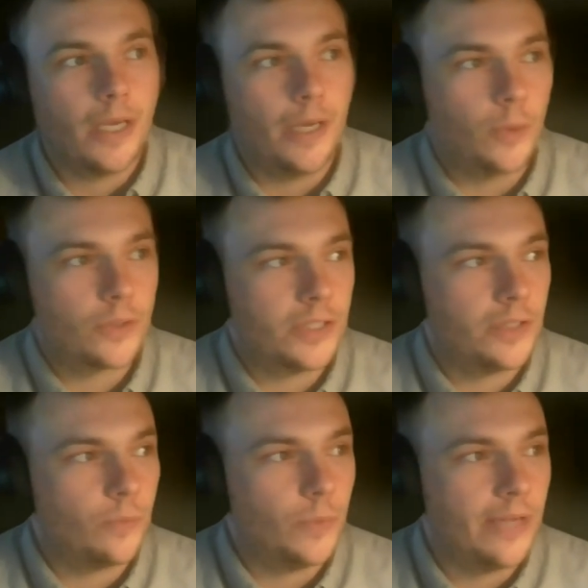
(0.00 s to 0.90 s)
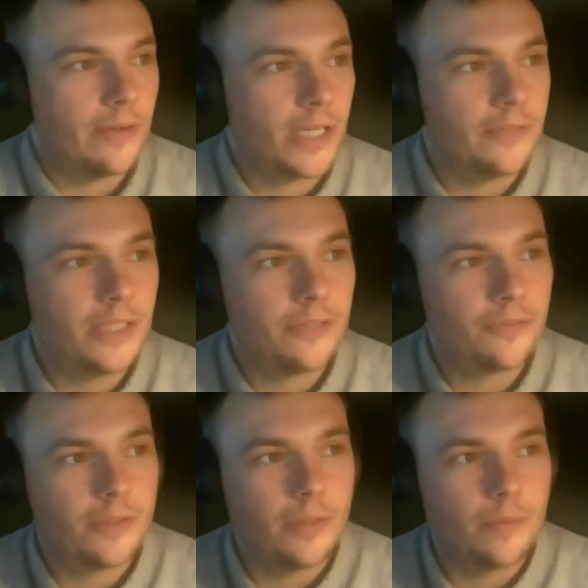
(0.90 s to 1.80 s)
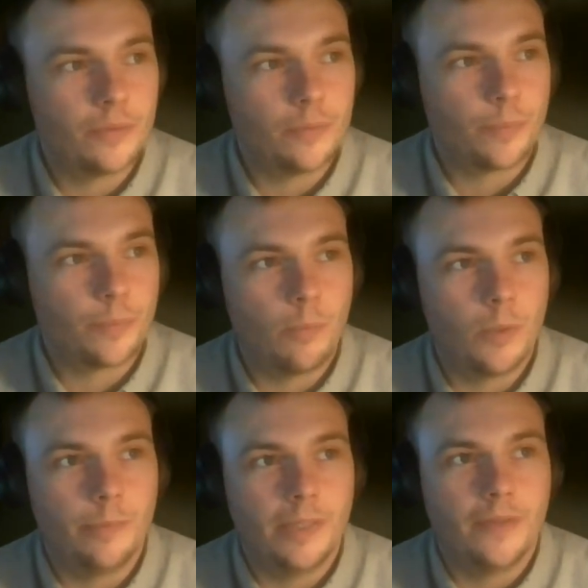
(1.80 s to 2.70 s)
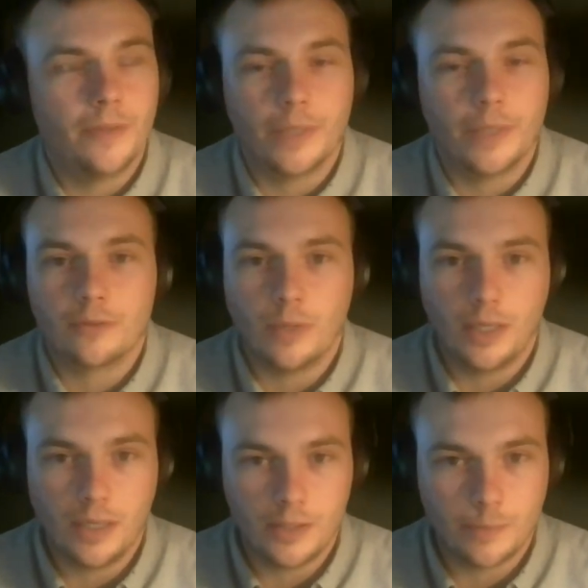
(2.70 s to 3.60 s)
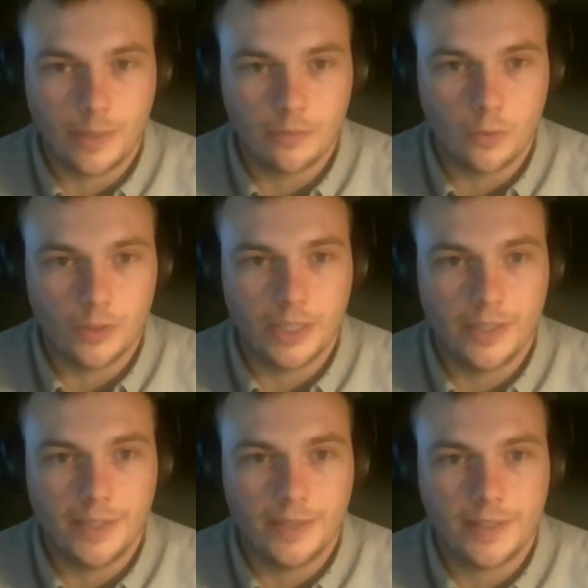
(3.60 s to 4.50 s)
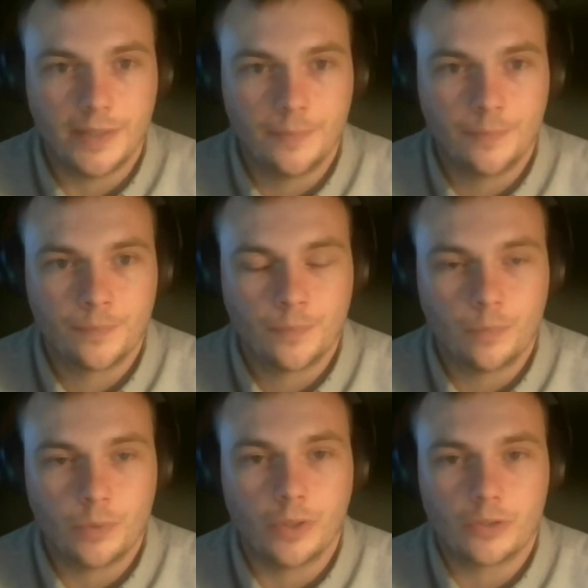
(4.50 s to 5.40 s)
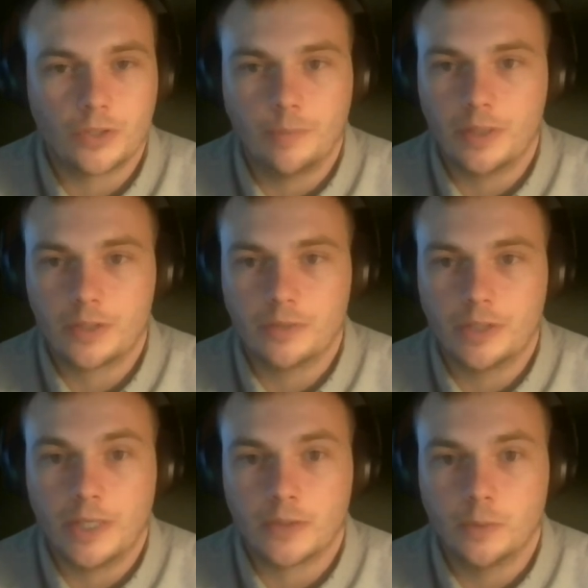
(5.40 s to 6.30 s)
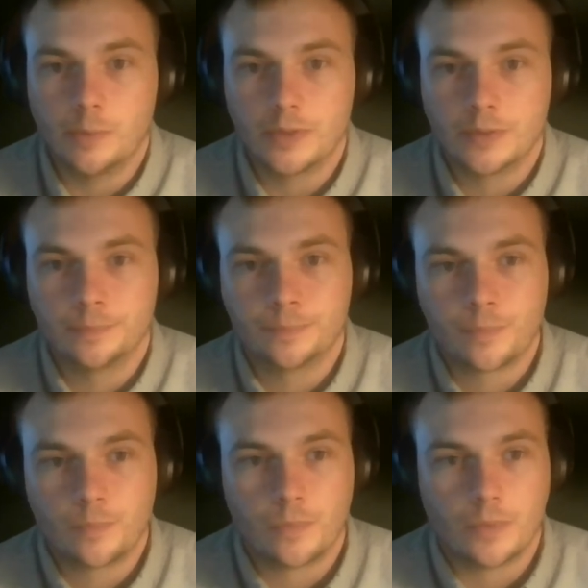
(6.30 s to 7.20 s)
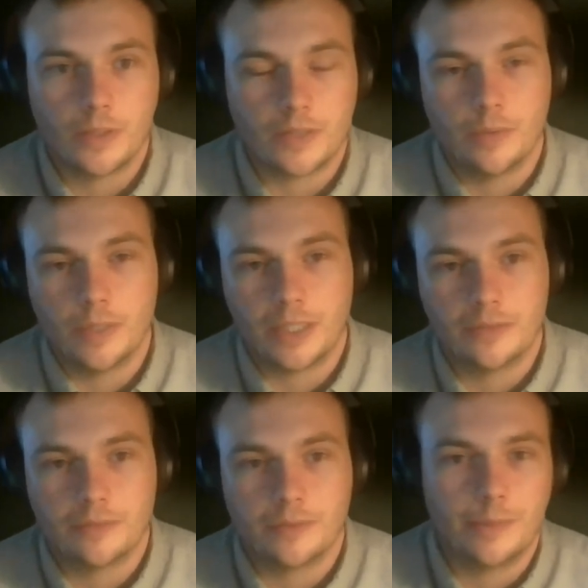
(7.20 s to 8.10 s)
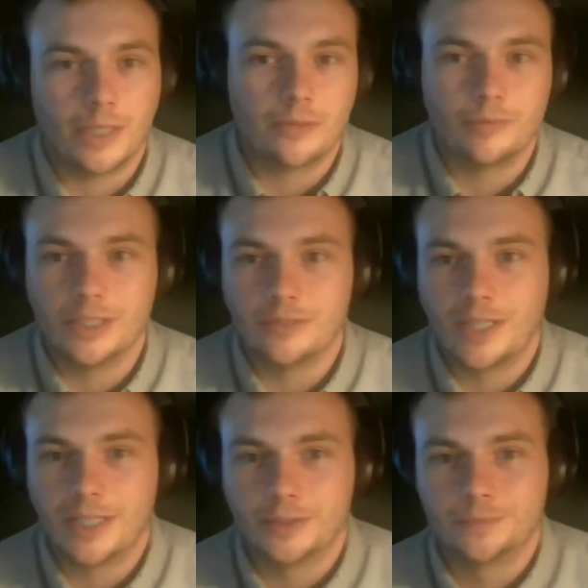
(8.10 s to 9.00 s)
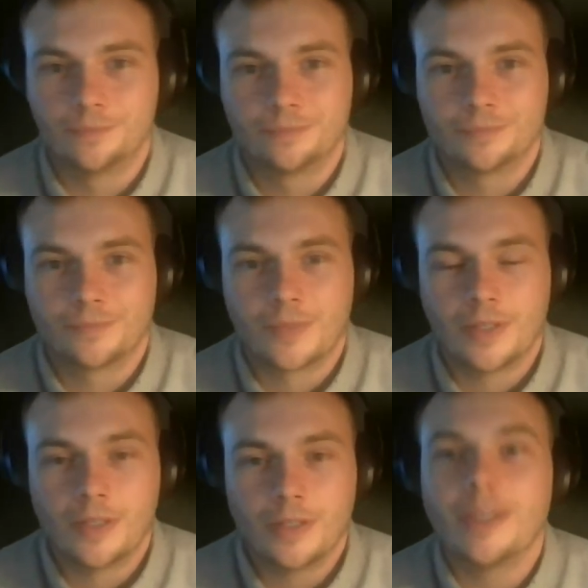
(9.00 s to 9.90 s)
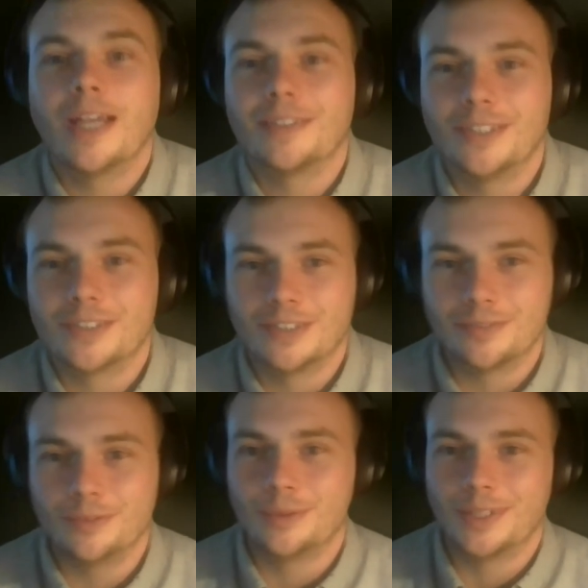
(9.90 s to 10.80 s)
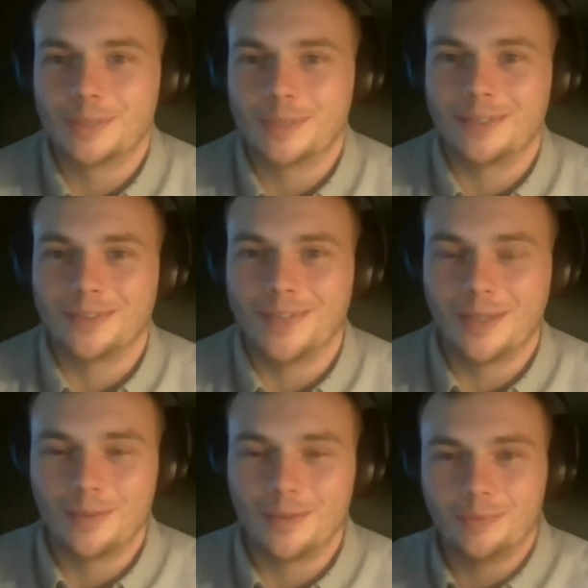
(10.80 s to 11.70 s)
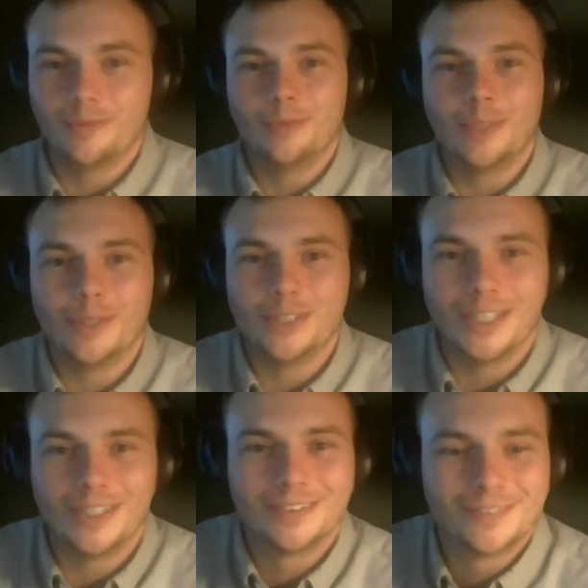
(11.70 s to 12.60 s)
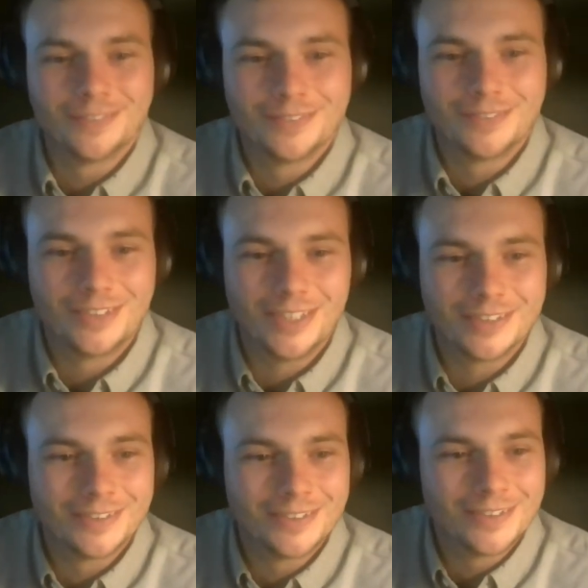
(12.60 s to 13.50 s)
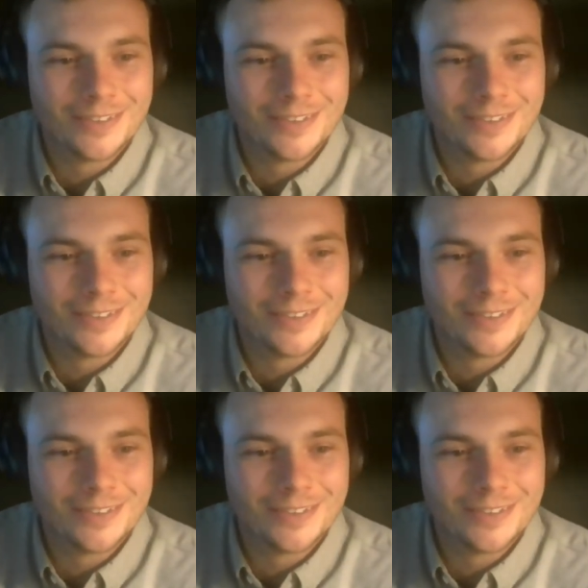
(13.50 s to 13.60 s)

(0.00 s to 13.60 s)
And what's in, we have kind of a different problem in that we have quite a large amount of audio data, but not so much of a text corpus. And so we're kind of coming at it from a different angle. But yeah, Nelson, if you want to expand on that, I would really appreciate it. Cheers.